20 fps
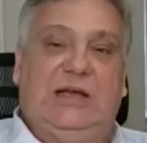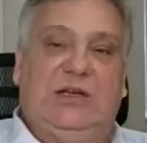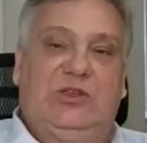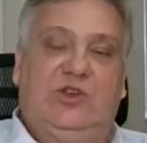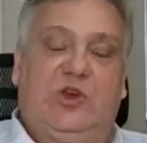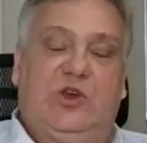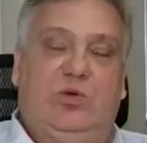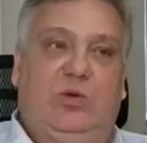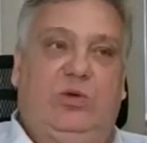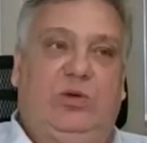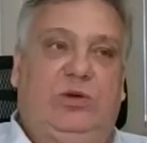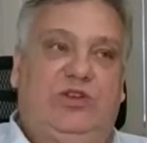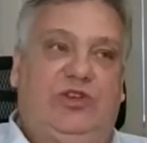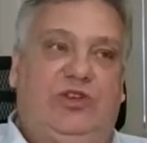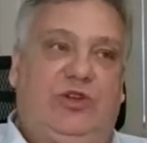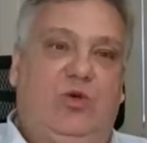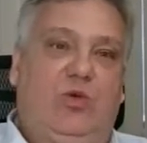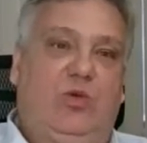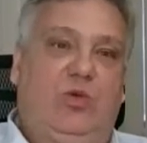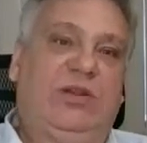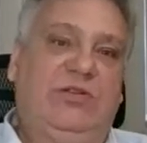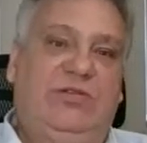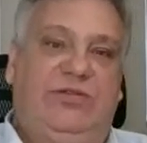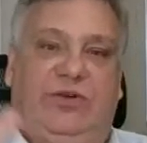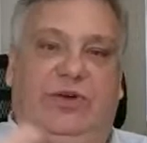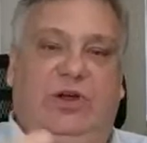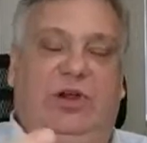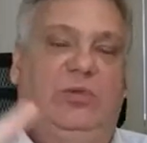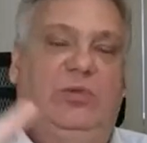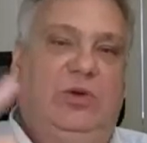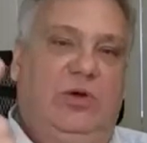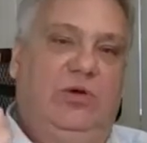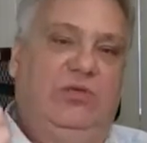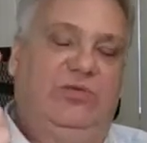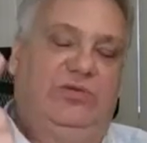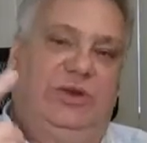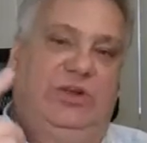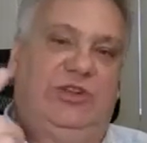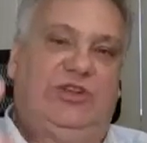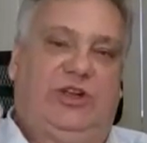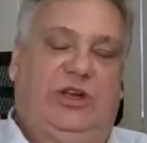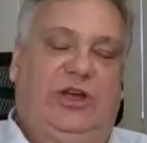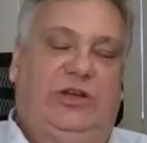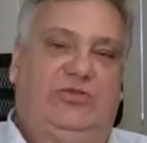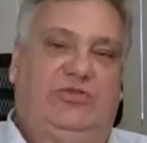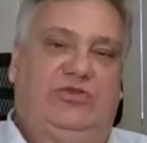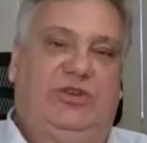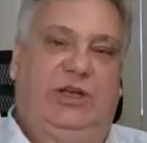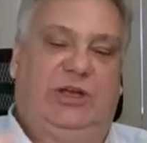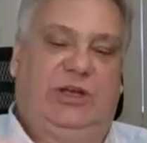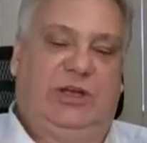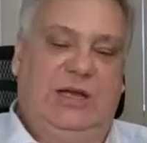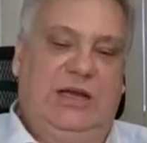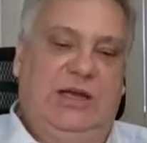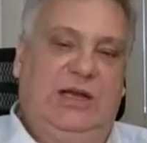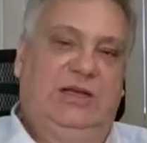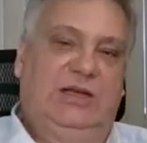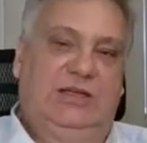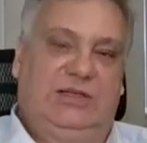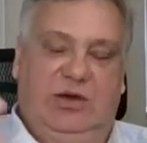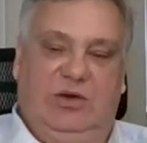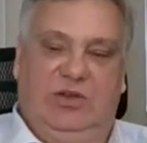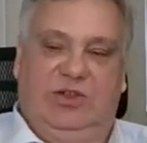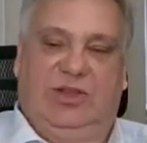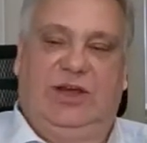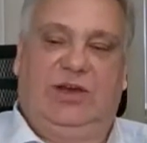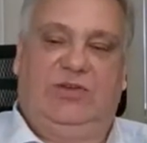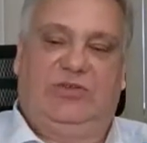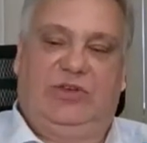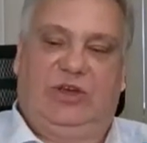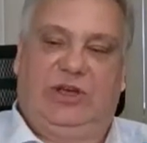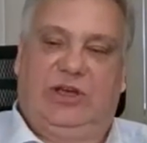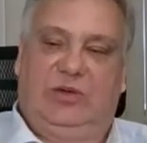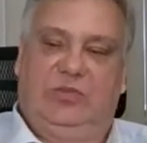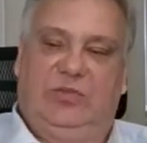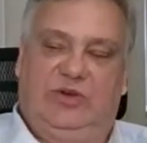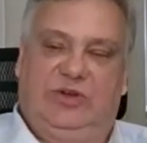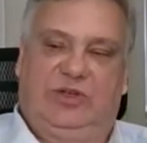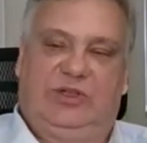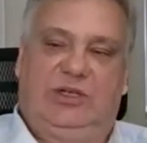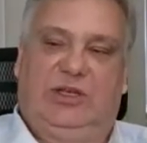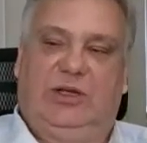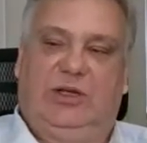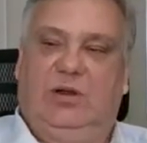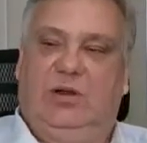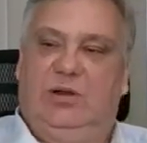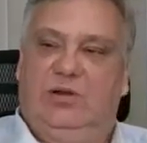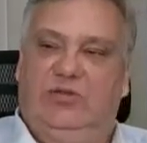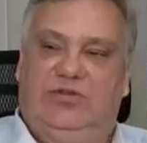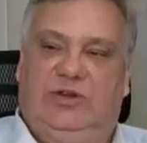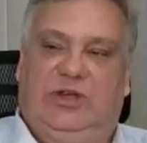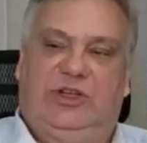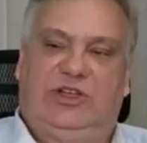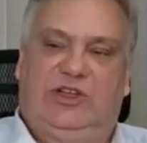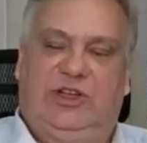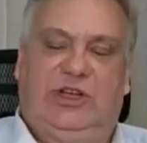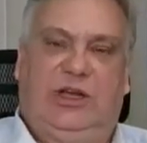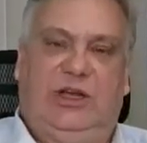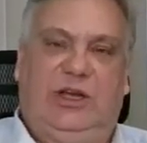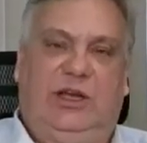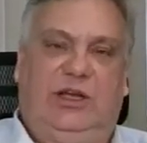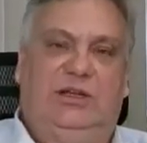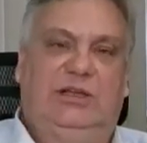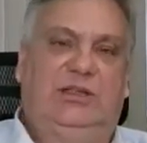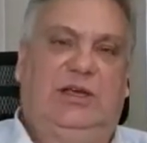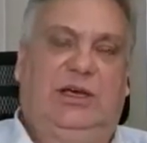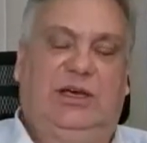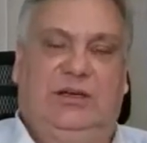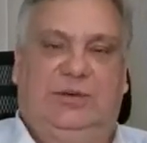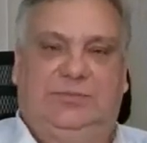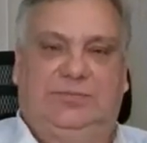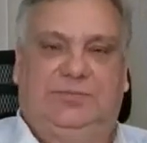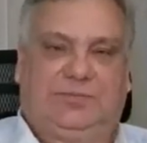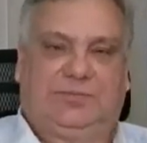So we will show one film of each country: South Africa, Brazil, Russia, India,